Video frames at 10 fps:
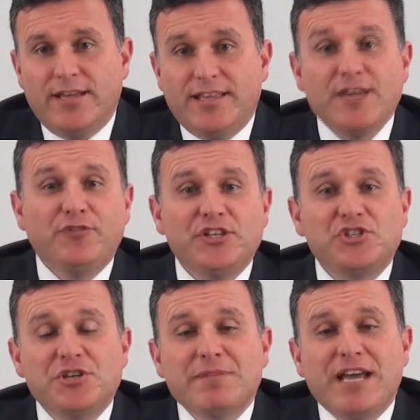Thankfully,
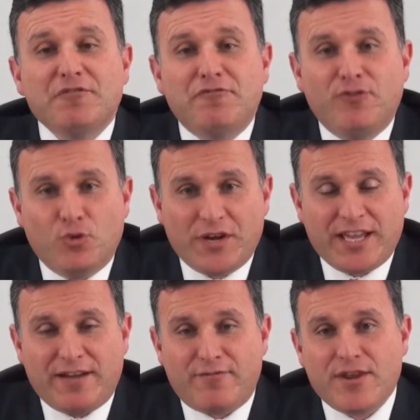she made a full
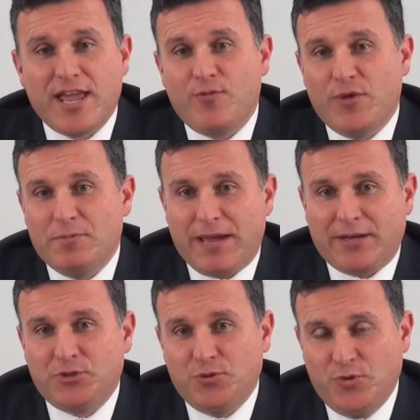recovery and went
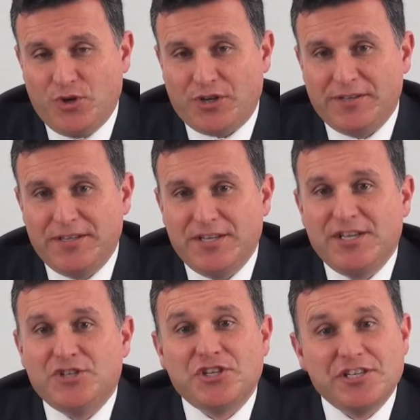back to work.
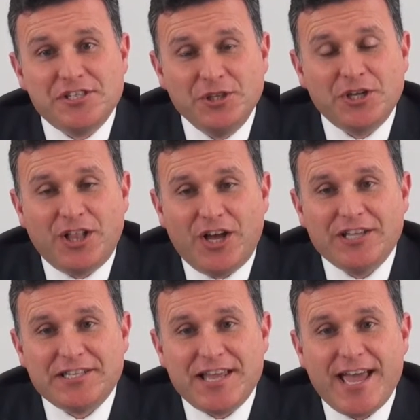She is still a
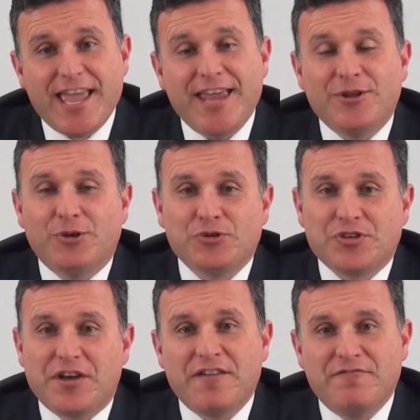client today and
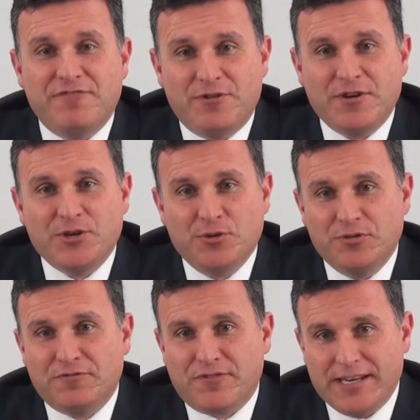also a very
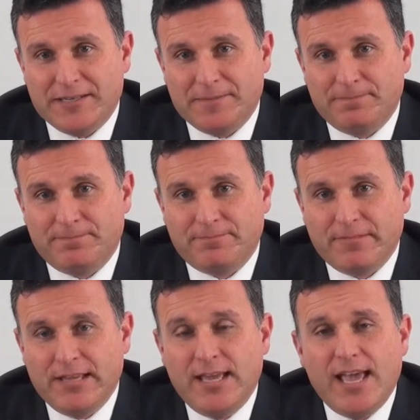good friend.
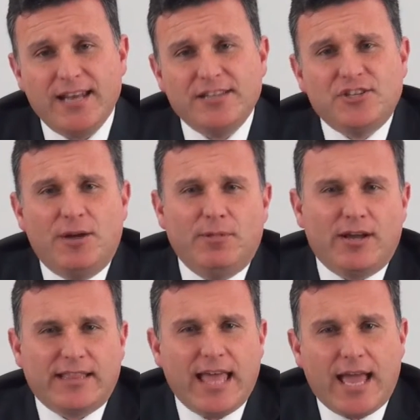At a time
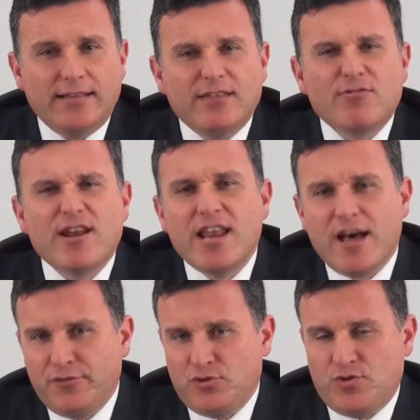like that, there are
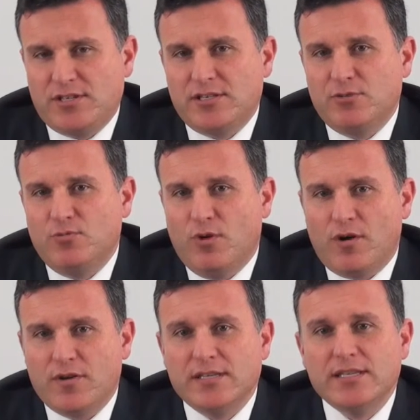enough stresses and
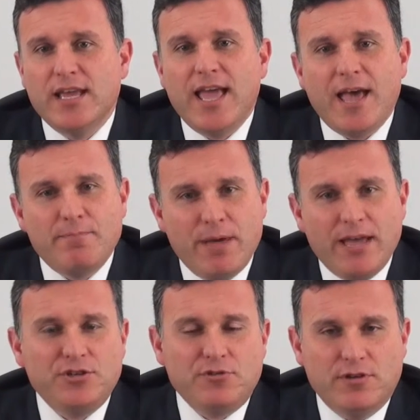worries
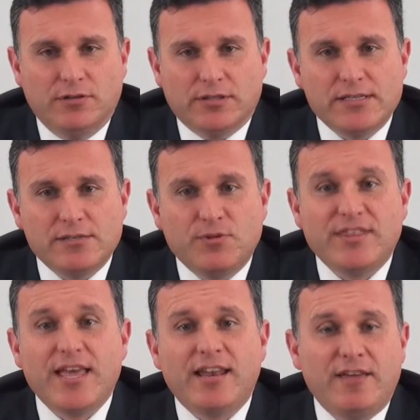about your illness
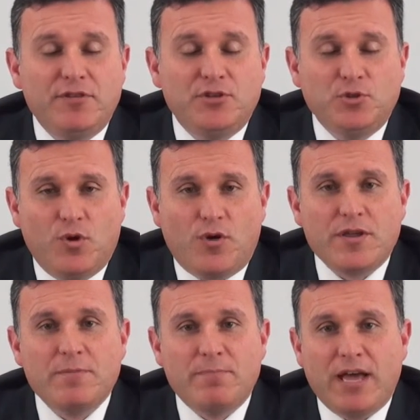without having to
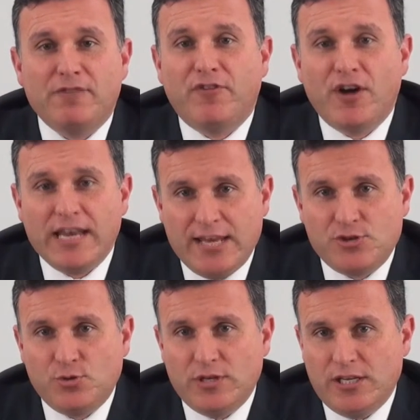worry about
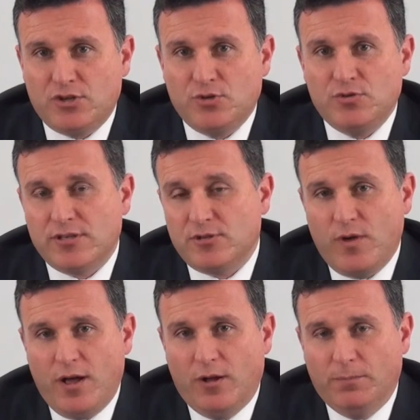financial issues as
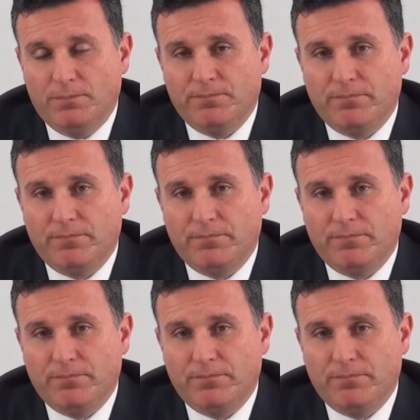well.